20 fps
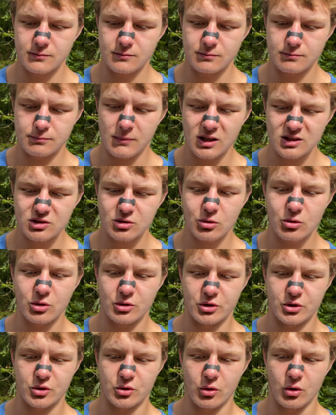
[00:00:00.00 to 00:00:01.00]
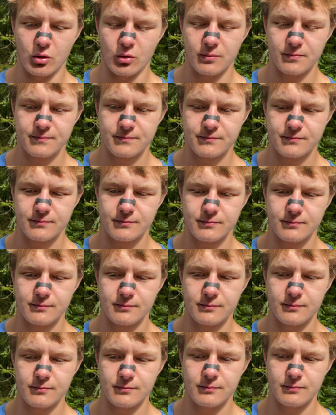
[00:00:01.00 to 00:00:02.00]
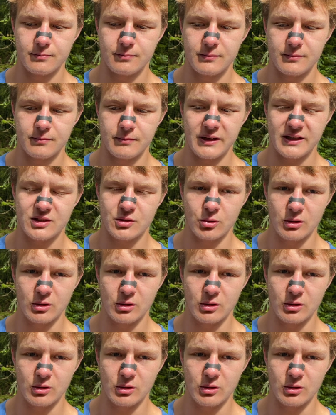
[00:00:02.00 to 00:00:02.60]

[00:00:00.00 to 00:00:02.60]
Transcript: muscle control makes